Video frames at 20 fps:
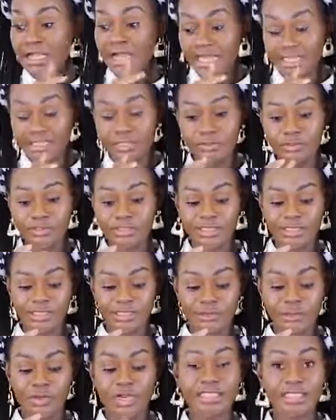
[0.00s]
I use these
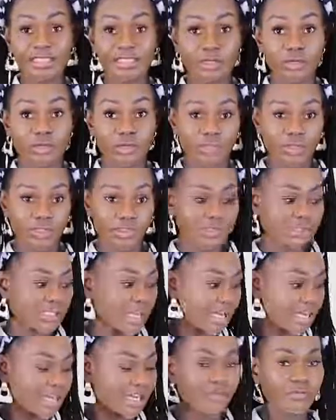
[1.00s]
quite a lot because
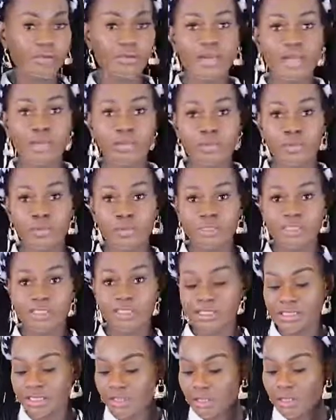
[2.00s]
I cover my boards
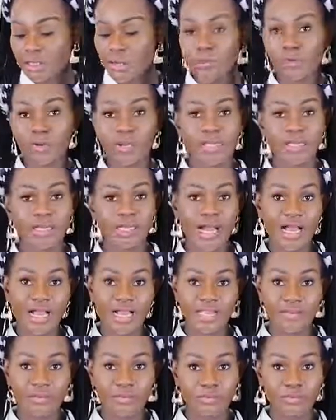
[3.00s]
when
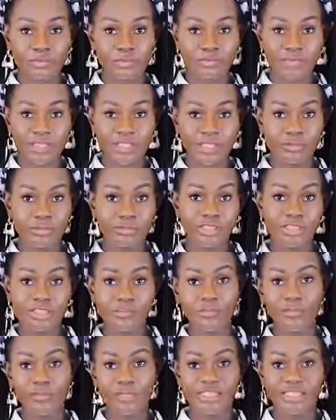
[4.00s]
I am decorating
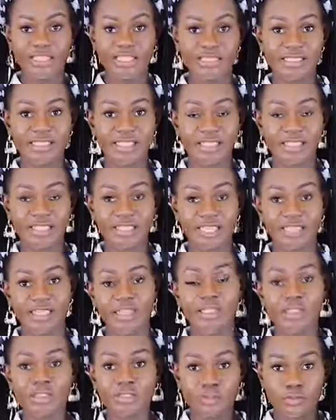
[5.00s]
or presenting a cake.
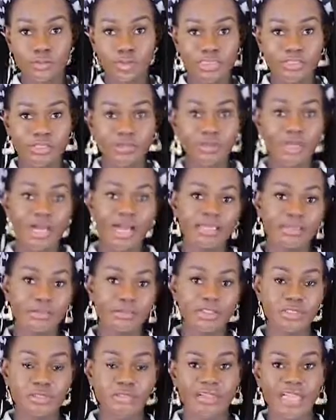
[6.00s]
So I do add a
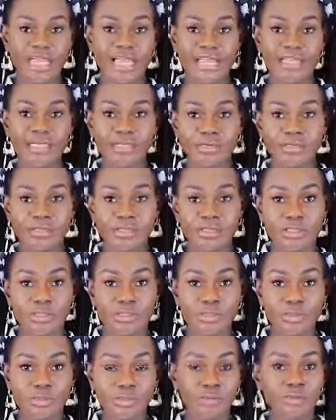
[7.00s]
bit of Tylose
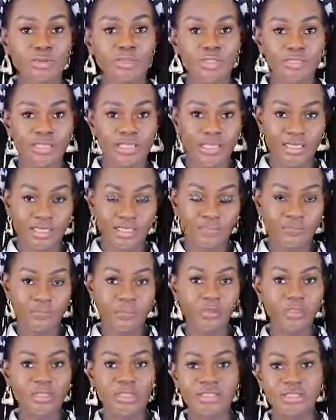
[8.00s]
to the
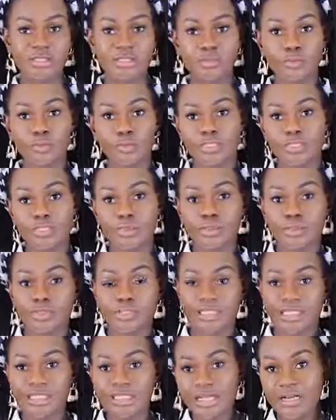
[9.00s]
fondant, which would
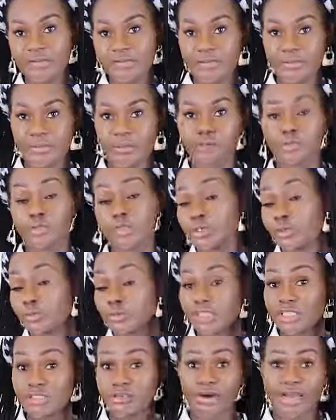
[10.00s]
then cover the board so
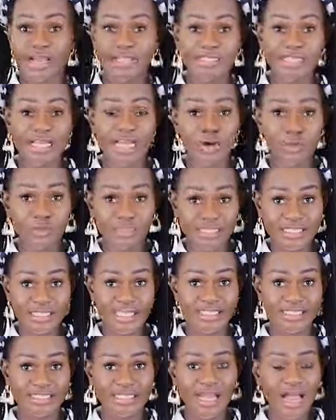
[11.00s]
it dries or
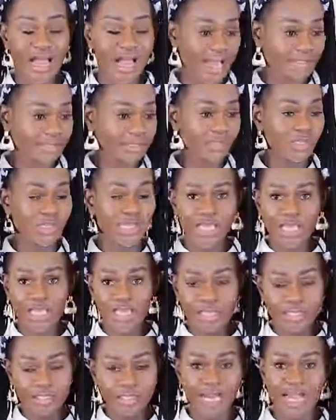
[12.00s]
sets hard,
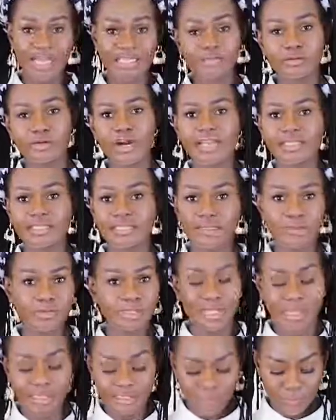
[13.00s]
and other
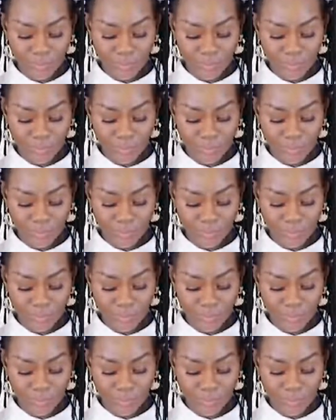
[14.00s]
items as